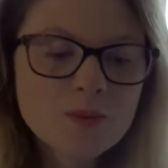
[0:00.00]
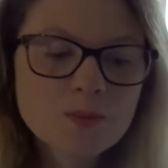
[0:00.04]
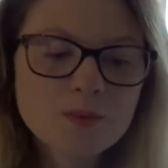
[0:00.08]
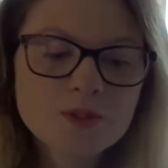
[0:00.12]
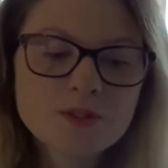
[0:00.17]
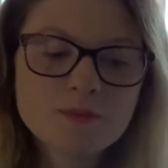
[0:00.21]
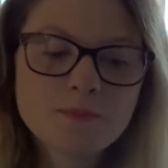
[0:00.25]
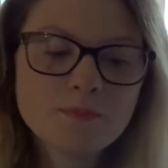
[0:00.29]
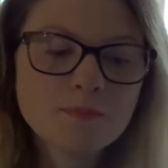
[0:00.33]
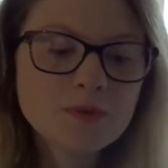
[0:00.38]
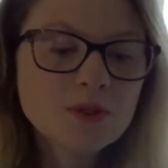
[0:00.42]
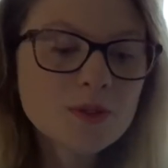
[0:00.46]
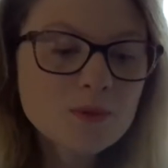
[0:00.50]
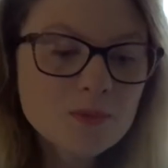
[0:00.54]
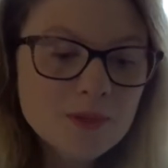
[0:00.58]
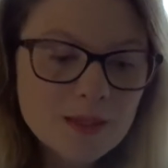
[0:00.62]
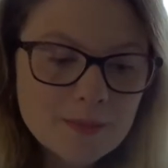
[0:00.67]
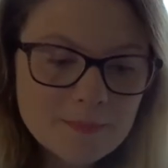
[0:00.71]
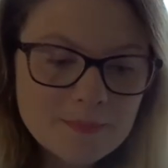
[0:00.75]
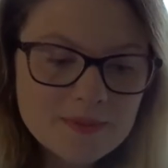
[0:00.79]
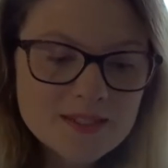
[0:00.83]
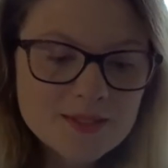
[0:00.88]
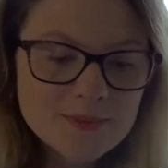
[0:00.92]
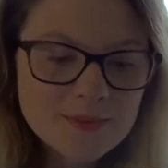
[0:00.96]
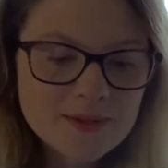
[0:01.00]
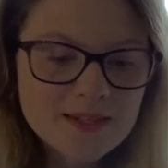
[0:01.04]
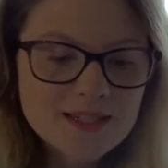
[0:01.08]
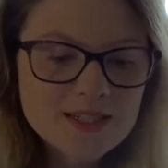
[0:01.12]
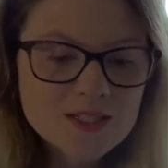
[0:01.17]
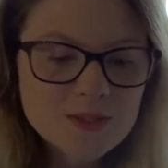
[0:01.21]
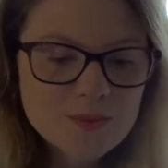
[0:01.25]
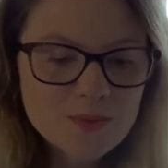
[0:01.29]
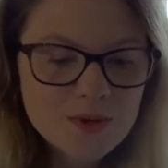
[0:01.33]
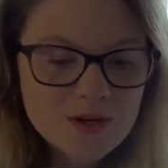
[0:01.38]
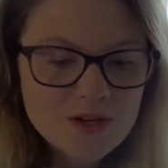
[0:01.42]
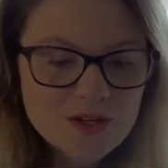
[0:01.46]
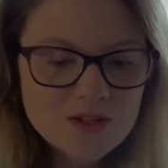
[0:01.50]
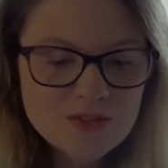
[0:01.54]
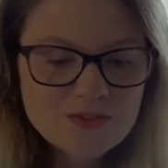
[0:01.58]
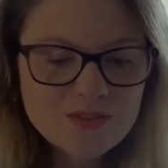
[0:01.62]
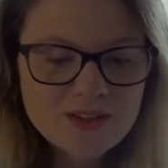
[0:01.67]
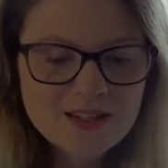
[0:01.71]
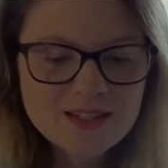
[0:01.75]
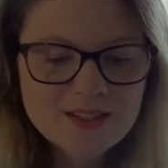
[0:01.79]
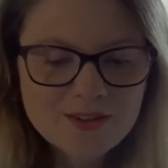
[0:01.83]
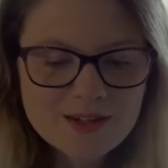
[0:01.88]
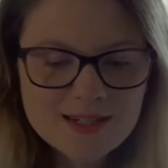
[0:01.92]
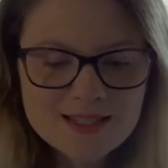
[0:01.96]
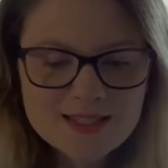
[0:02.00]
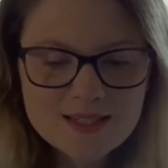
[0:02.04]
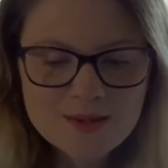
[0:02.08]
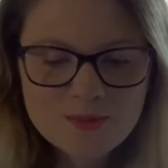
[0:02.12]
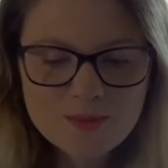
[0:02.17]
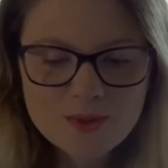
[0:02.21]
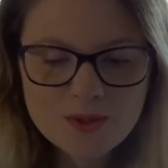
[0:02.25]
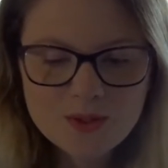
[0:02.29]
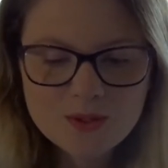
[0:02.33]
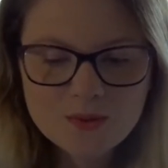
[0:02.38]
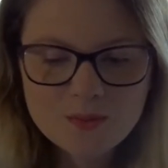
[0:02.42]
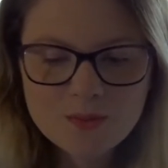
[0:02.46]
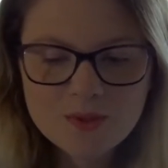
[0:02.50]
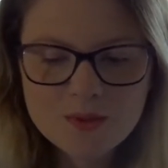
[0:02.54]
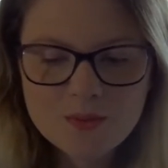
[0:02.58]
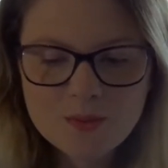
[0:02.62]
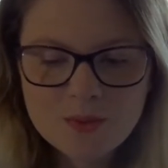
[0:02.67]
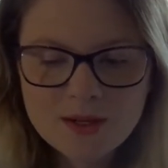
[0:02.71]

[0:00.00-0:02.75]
which blew up in 2012 and graced the world with